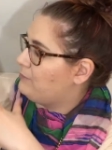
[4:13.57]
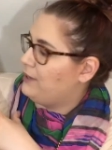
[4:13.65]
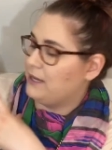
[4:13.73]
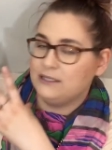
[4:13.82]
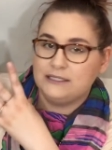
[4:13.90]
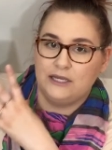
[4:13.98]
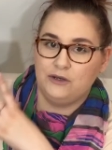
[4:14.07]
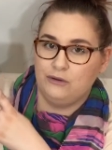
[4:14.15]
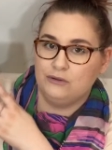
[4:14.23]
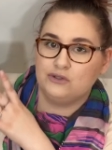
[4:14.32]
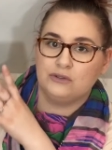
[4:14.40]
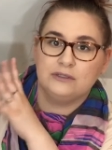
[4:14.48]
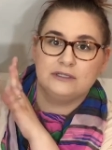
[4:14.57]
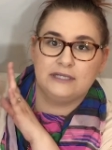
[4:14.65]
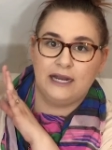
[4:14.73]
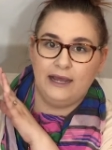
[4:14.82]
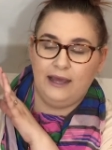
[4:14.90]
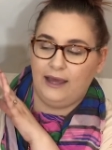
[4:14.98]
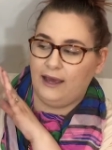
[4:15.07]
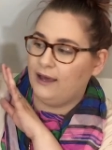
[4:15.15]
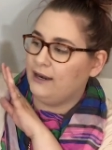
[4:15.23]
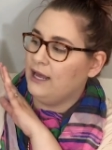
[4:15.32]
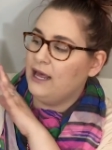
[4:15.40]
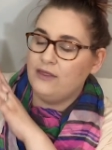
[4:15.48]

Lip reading: pinks and neutrals that I had.